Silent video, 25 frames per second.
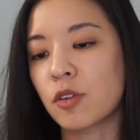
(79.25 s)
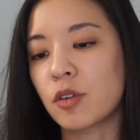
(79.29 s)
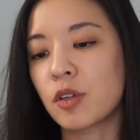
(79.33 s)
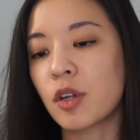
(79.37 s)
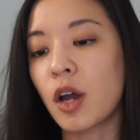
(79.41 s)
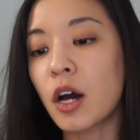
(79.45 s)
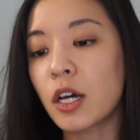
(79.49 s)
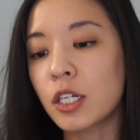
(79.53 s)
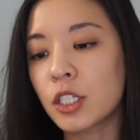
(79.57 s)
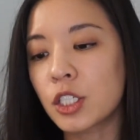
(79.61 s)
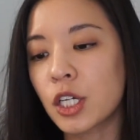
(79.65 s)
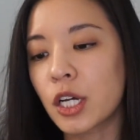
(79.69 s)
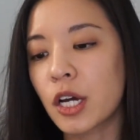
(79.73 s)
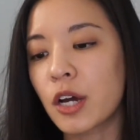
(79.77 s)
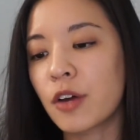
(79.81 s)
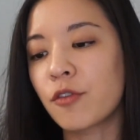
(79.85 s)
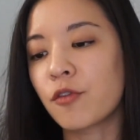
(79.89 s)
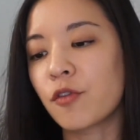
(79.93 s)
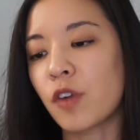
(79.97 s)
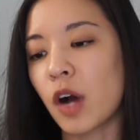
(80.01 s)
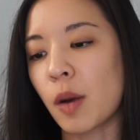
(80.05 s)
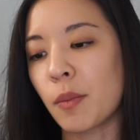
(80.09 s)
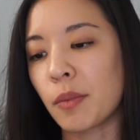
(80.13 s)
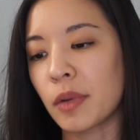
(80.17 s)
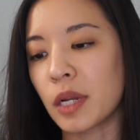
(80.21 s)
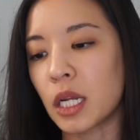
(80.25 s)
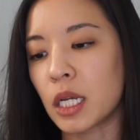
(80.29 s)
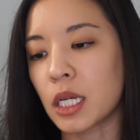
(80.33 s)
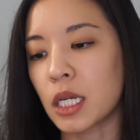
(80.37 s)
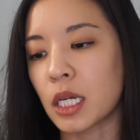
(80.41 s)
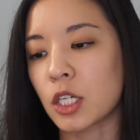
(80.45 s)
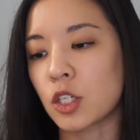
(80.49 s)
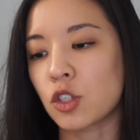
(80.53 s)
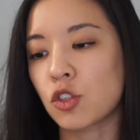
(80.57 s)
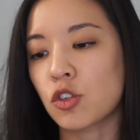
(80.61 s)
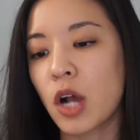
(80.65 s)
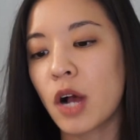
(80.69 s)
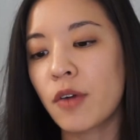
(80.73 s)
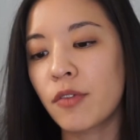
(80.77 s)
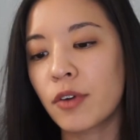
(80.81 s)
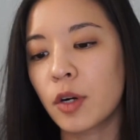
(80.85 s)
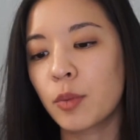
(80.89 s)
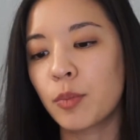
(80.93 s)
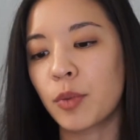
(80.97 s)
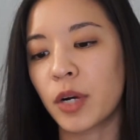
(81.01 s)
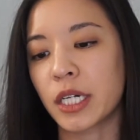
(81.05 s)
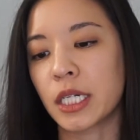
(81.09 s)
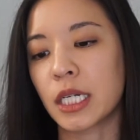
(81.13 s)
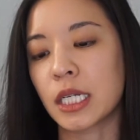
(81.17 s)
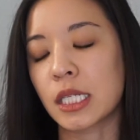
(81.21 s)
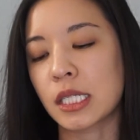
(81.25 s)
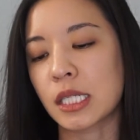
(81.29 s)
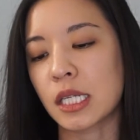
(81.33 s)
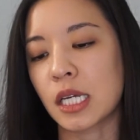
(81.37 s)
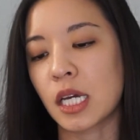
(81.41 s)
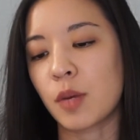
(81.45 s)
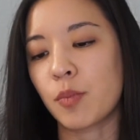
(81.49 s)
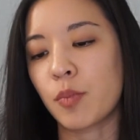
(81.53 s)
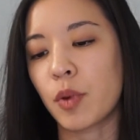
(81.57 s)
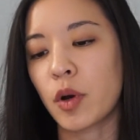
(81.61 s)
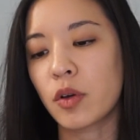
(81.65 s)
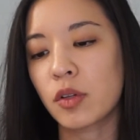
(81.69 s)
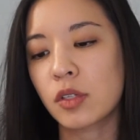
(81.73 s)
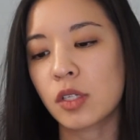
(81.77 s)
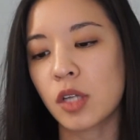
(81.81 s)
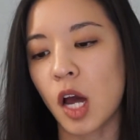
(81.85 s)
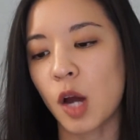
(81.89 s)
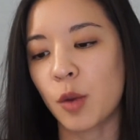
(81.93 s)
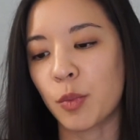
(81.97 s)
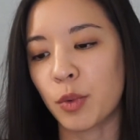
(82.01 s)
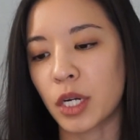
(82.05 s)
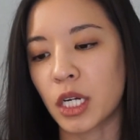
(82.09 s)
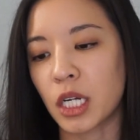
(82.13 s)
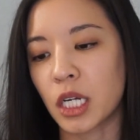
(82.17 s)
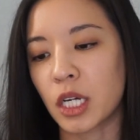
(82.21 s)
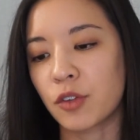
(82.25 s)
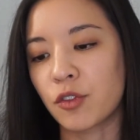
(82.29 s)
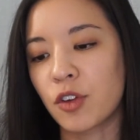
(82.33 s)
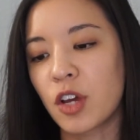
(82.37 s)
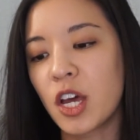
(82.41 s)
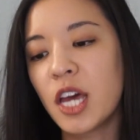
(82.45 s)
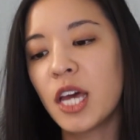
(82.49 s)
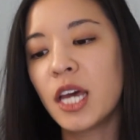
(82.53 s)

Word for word: nausea and vomiting in travel, pregnancy, post-operative,